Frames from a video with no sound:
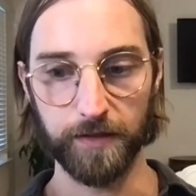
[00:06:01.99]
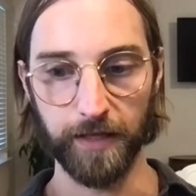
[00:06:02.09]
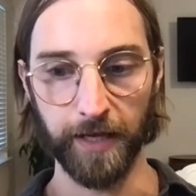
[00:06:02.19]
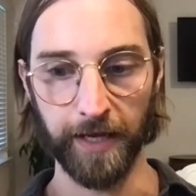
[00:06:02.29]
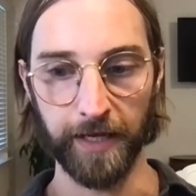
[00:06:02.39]

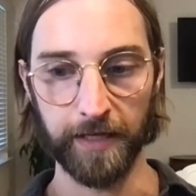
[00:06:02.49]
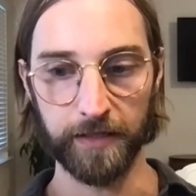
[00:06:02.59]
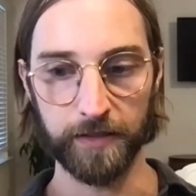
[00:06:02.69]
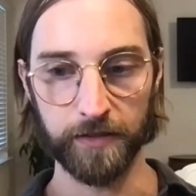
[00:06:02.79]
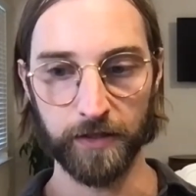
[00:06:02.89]

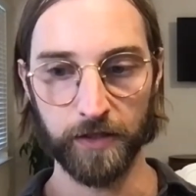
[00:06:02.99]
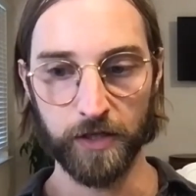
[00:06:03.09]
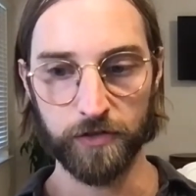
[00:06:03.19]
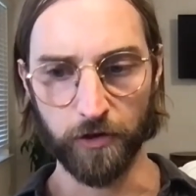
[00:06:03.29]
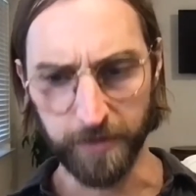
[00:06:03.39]
And
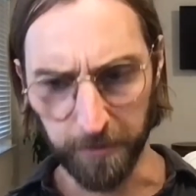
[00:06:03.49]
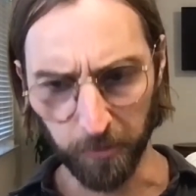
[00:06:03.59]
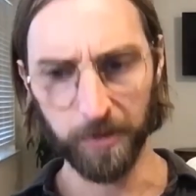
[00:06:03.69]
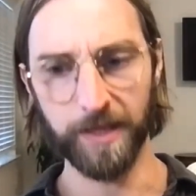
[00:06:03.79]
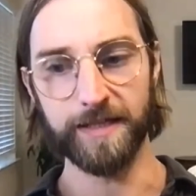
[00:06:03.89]
so I was able to
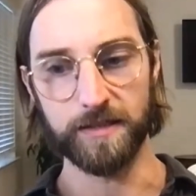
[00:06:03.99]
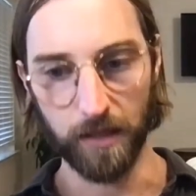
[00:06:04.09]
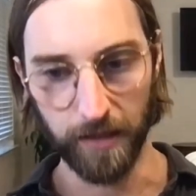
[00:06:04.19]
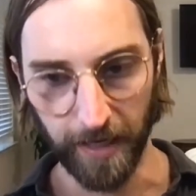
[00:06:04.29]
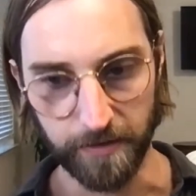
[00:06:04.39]
relate a
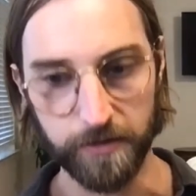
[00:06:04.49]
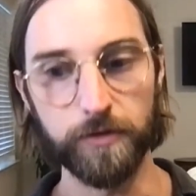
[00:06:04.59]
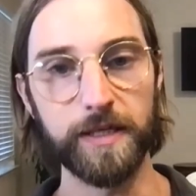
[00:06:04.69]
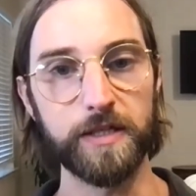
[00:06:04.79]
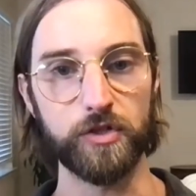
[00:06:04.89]
lot to
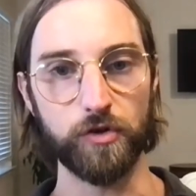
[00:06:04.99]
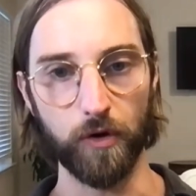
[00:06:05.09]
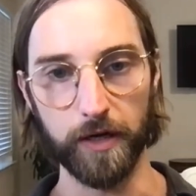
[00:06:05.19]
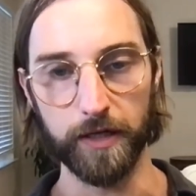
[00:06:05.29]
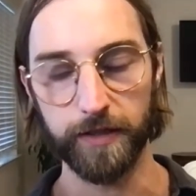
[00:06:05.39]
his
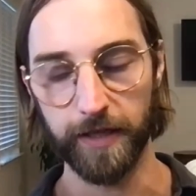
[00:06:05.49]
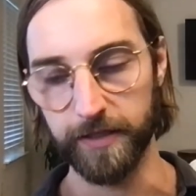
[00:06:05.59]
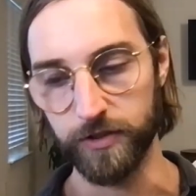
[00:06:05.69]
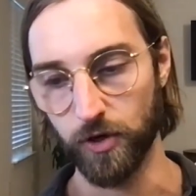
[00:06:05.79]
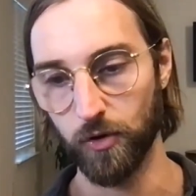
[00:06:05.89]
story that he
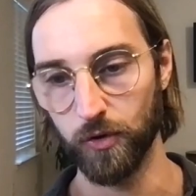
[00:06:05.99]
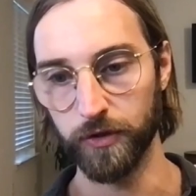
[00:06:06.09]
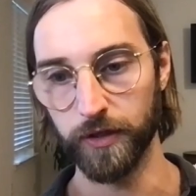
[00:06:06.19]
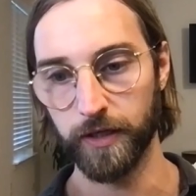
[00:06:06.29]
told.